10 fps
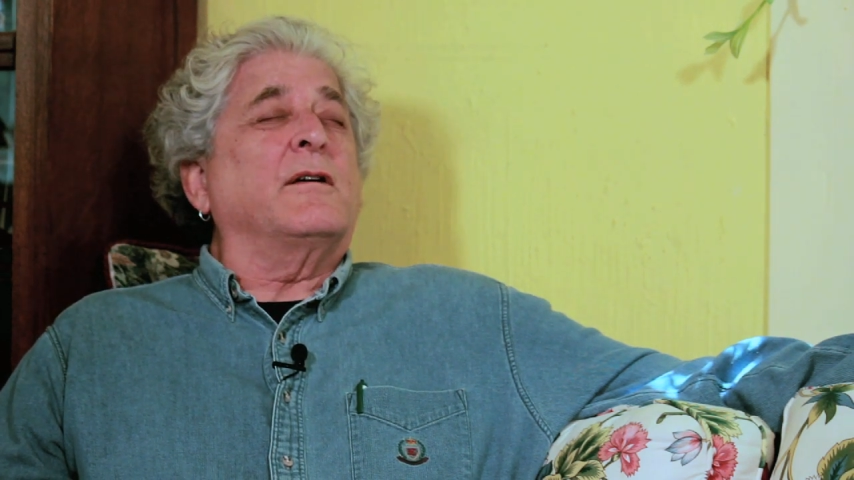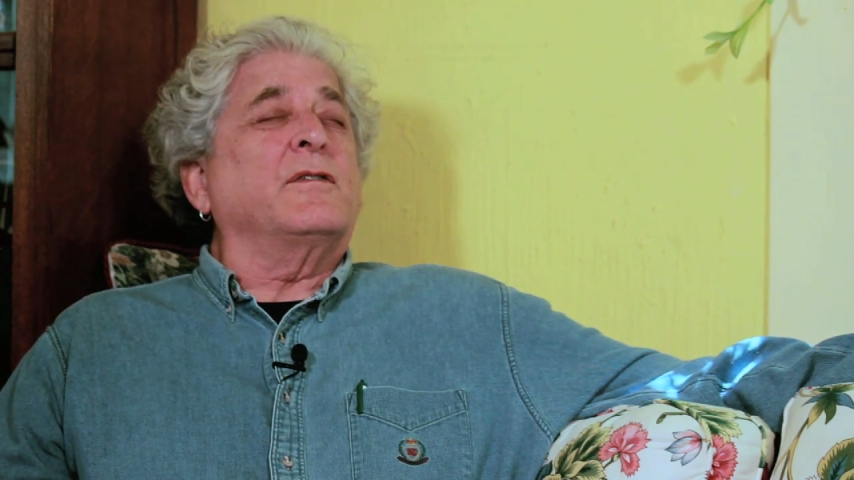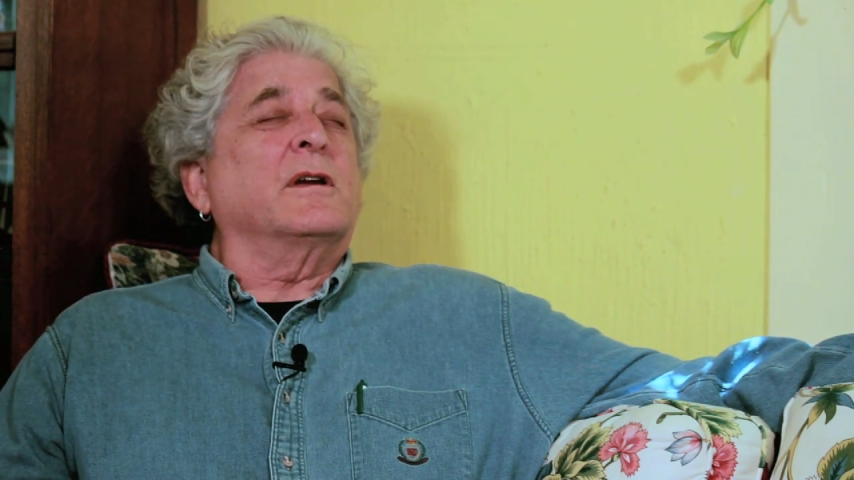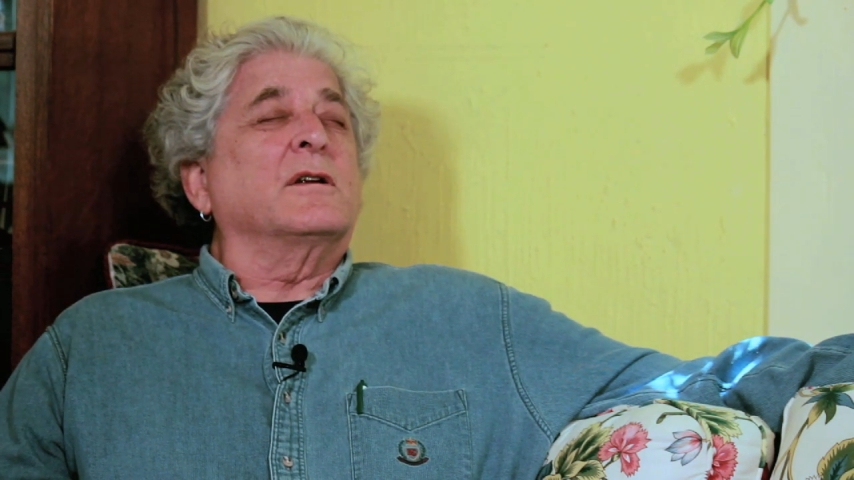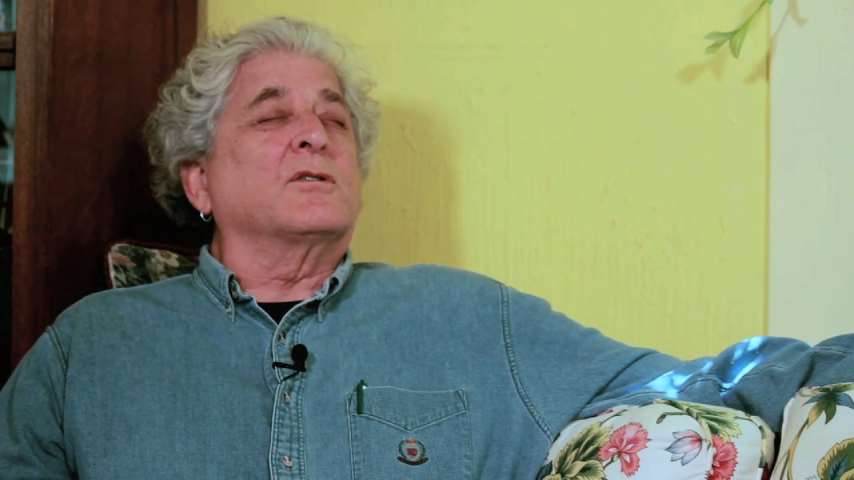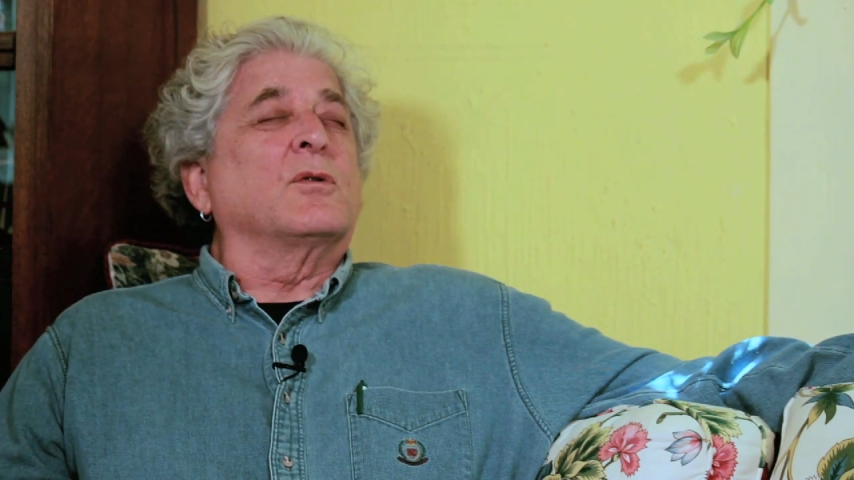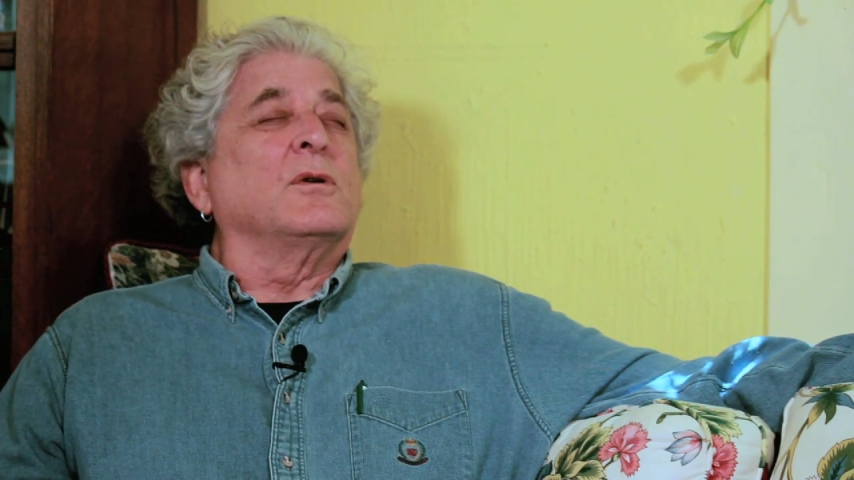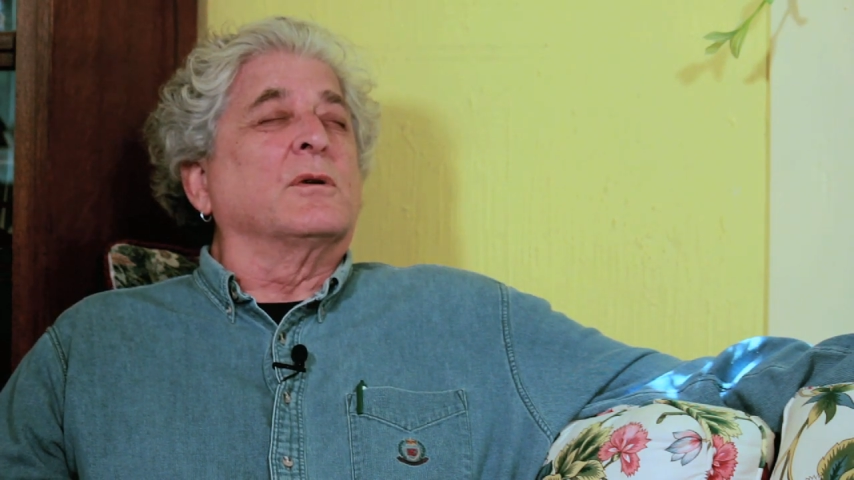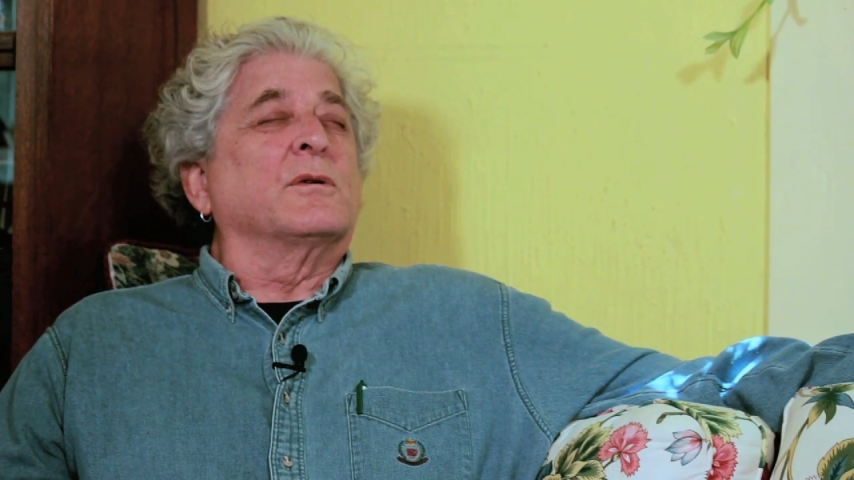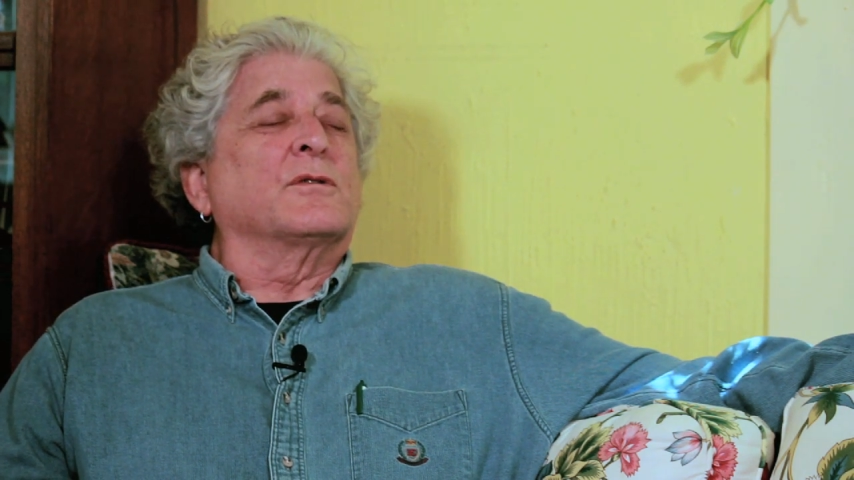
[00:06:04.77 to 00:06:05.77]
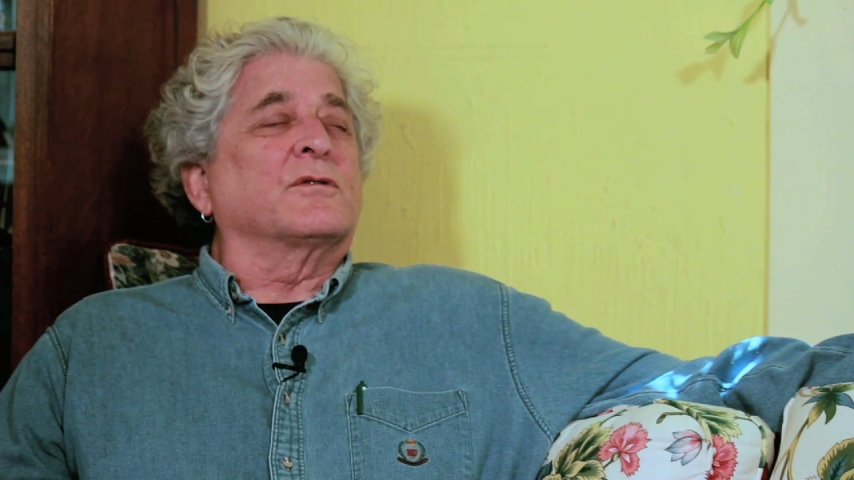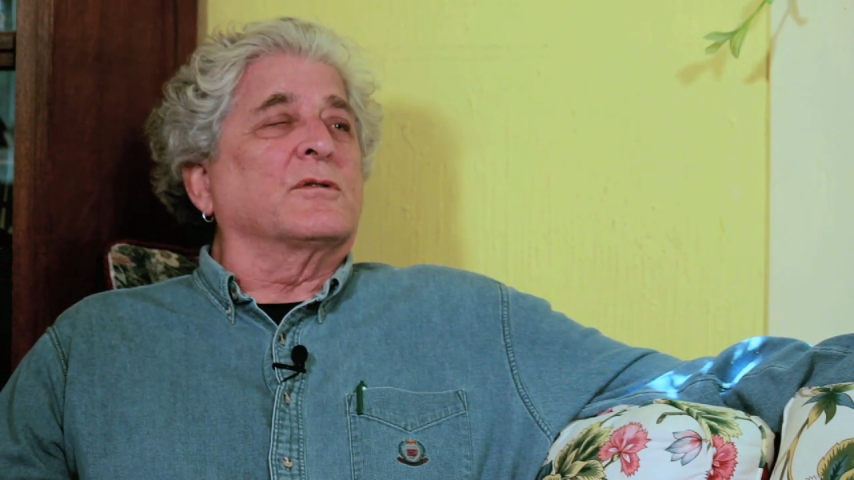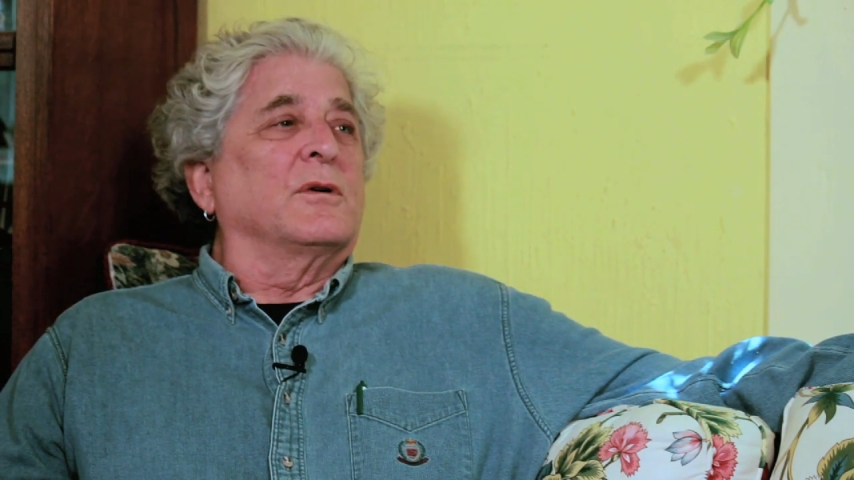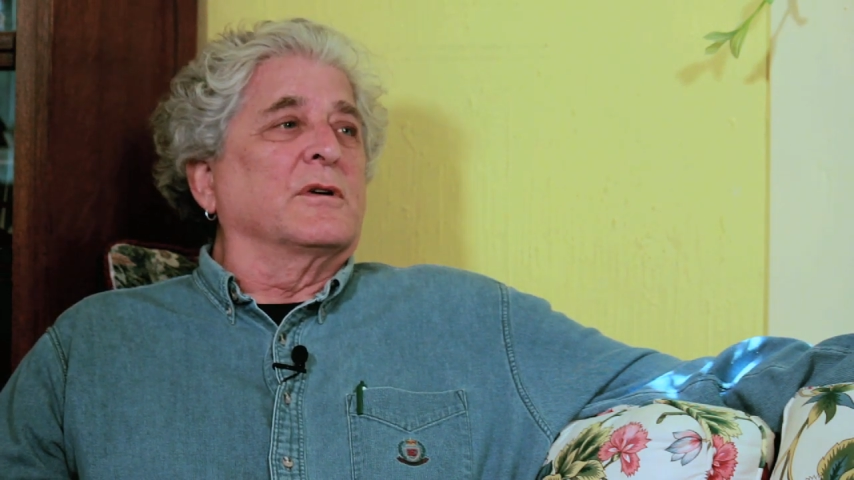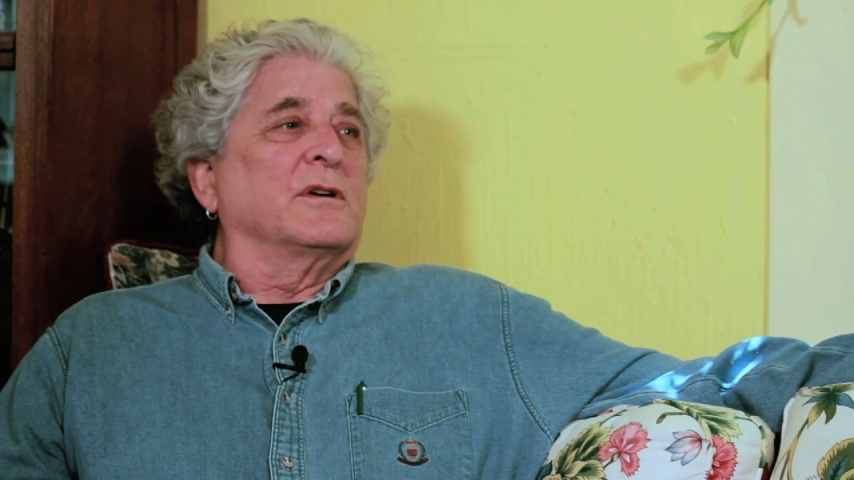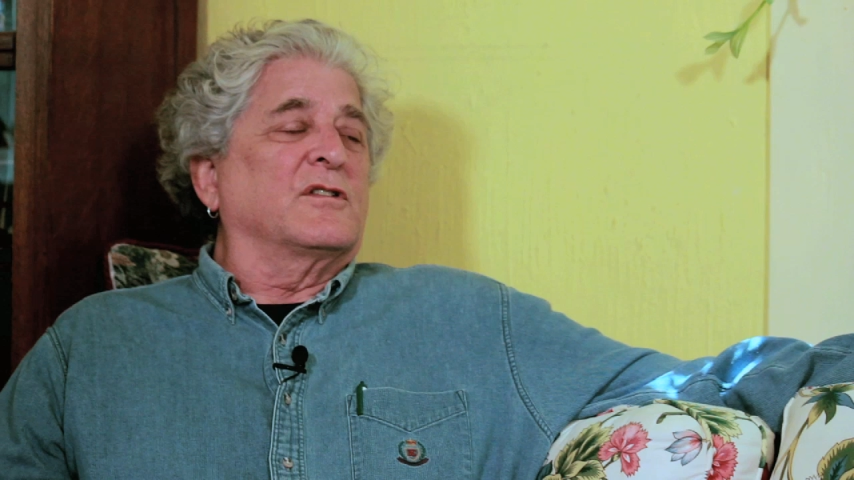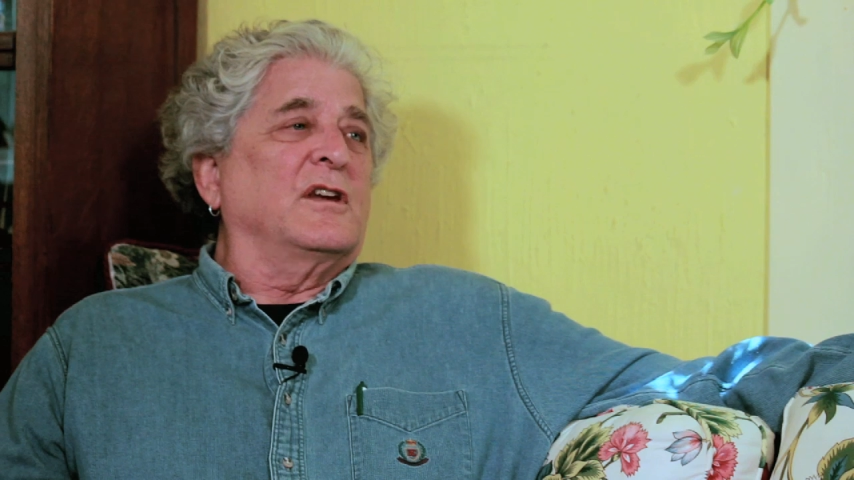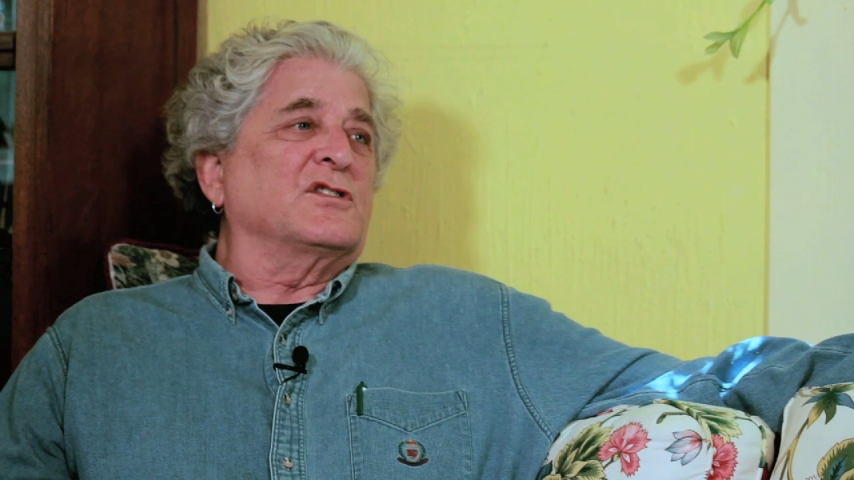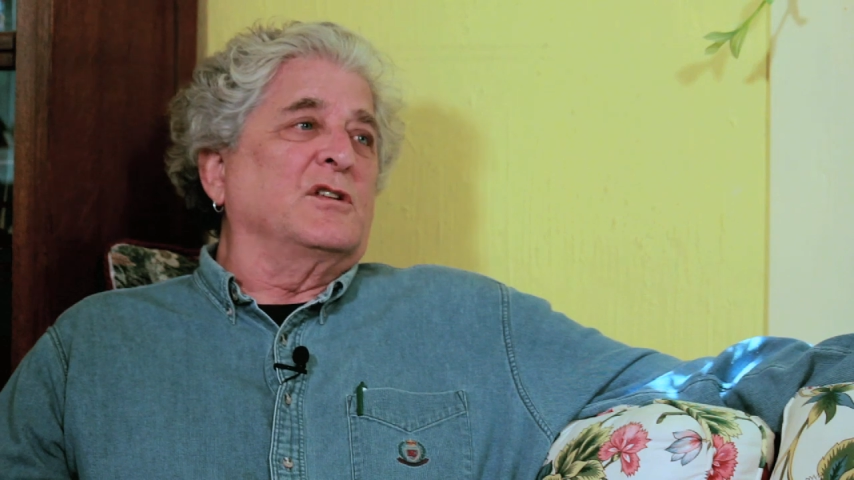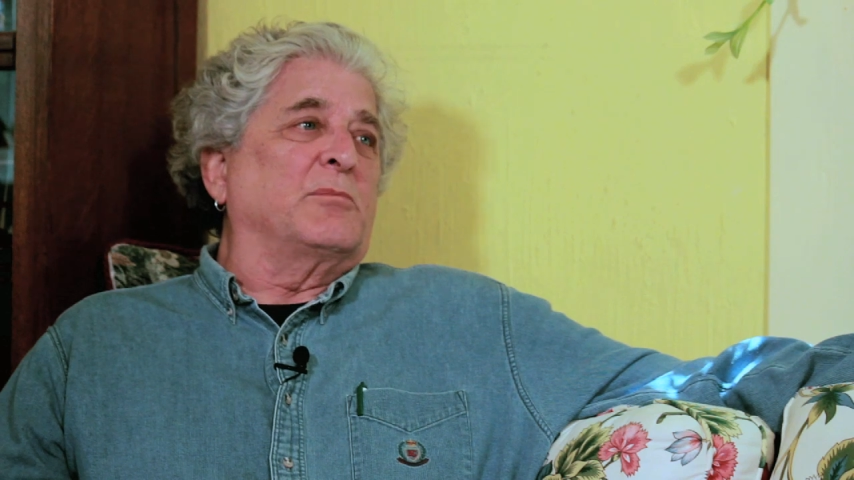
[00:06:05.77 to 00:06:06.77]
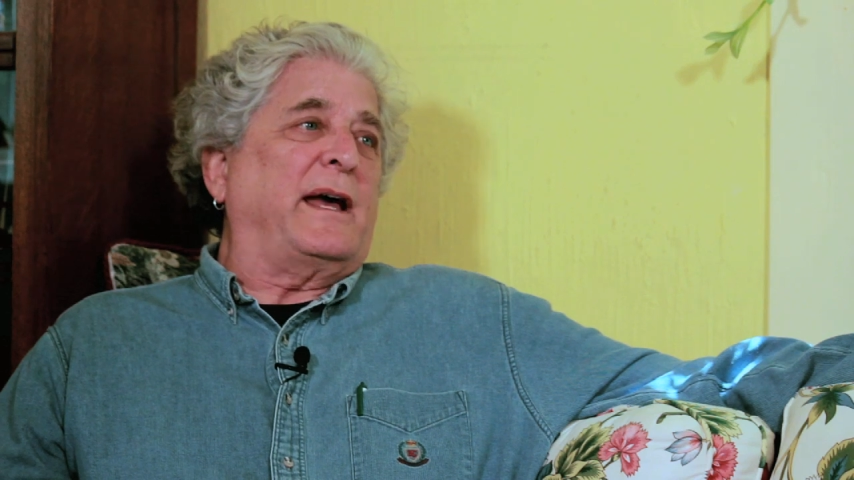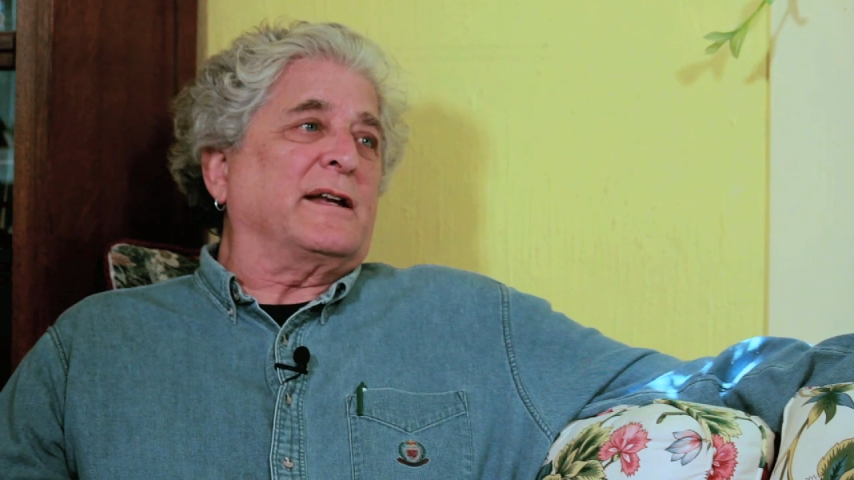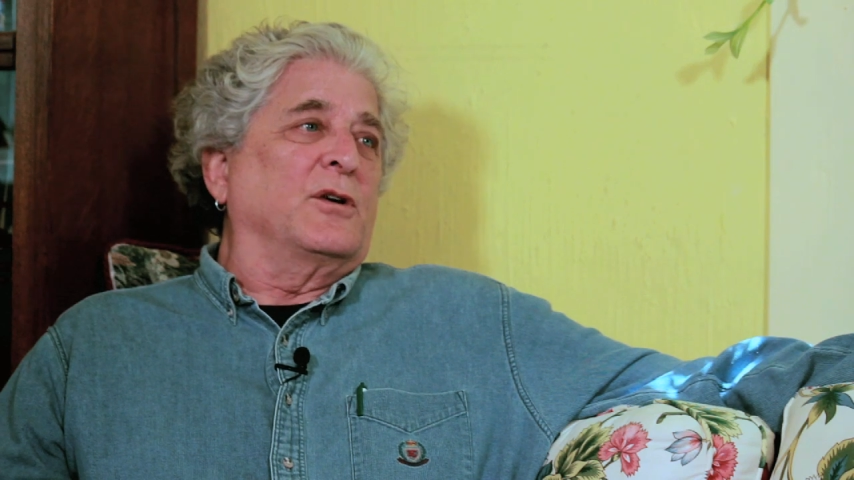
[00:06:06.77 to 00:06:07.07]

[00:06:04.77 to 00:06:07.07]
Traffic Controllers Organization,